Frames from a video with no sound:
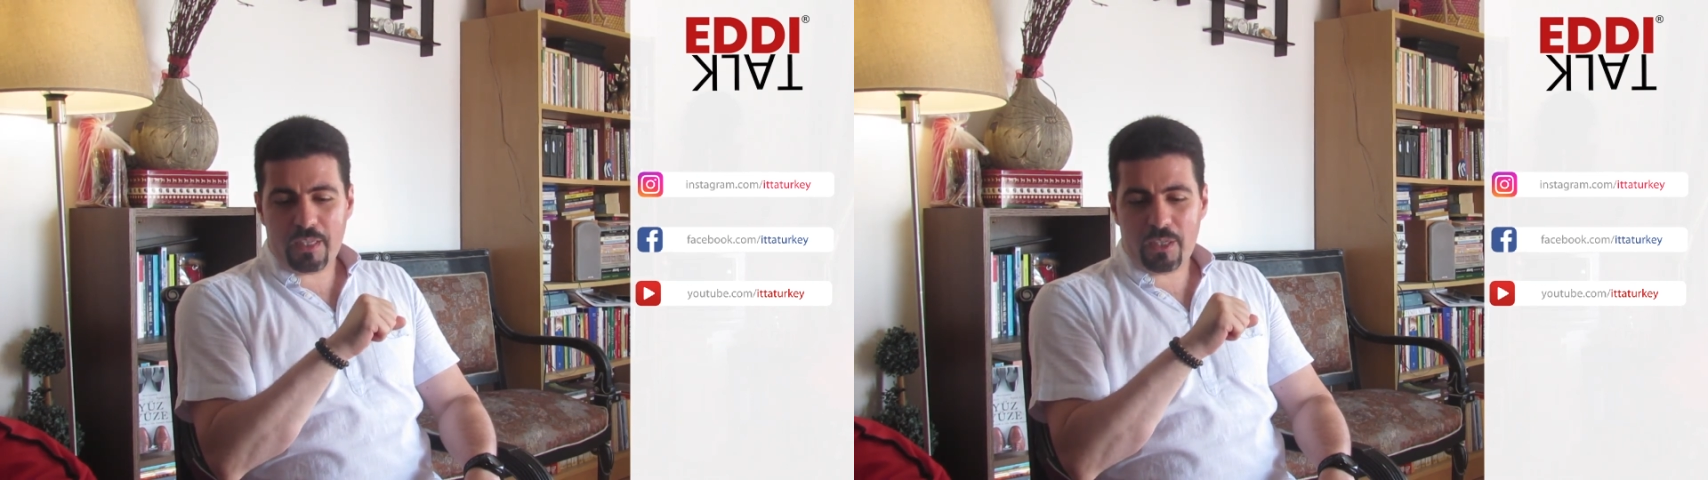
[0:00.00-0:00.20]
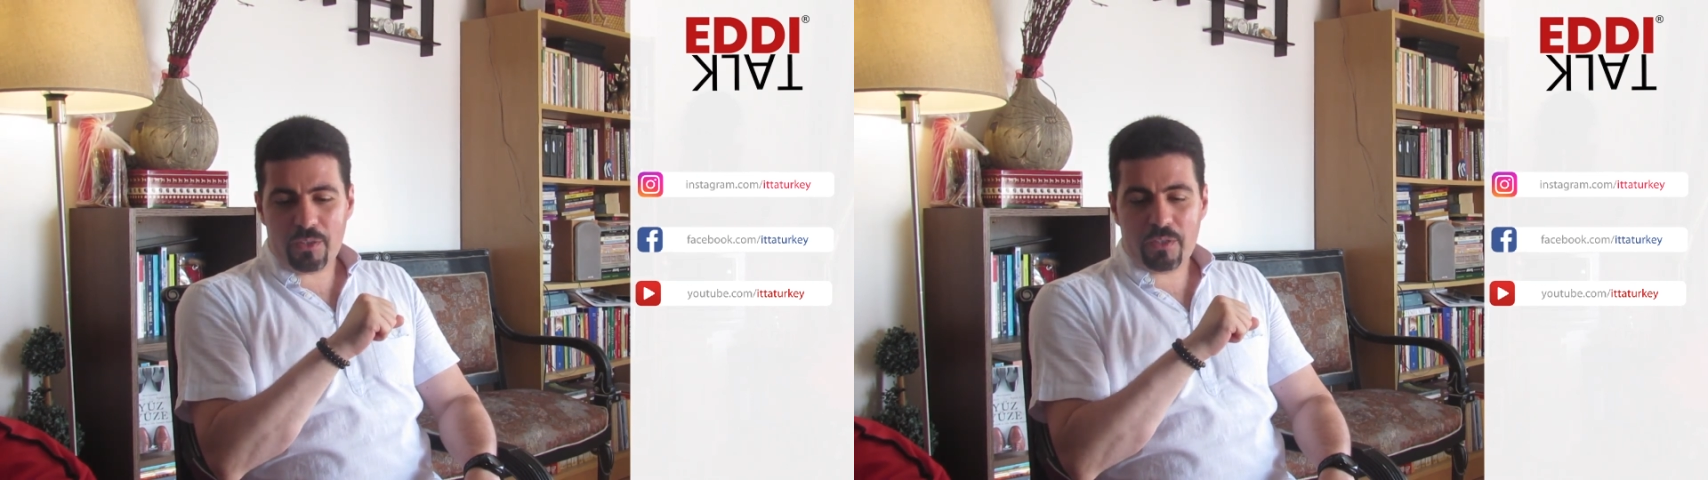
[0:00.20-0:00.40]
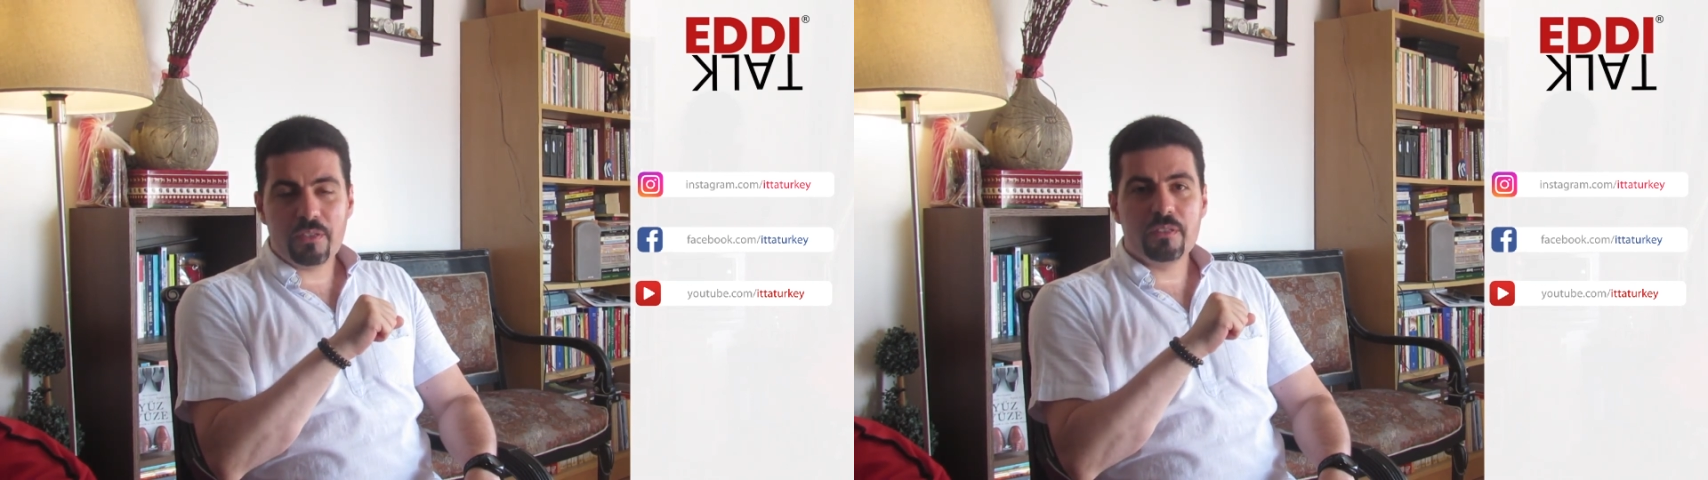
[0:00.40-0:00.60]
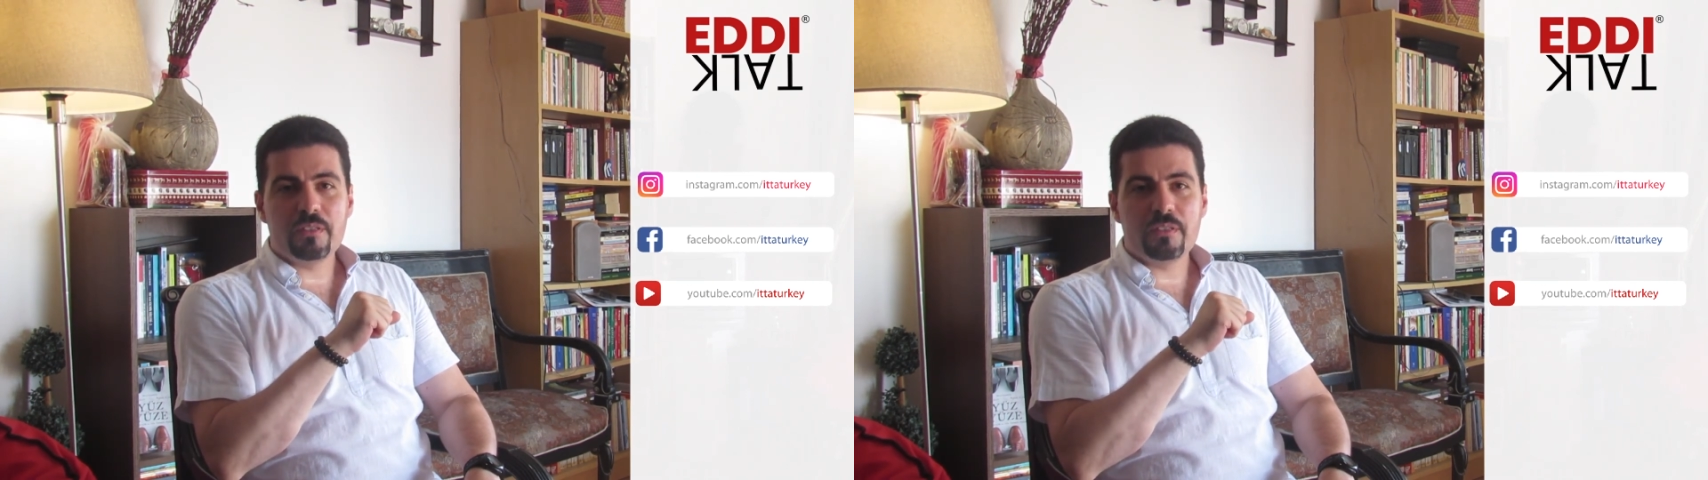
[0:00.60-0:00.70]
care,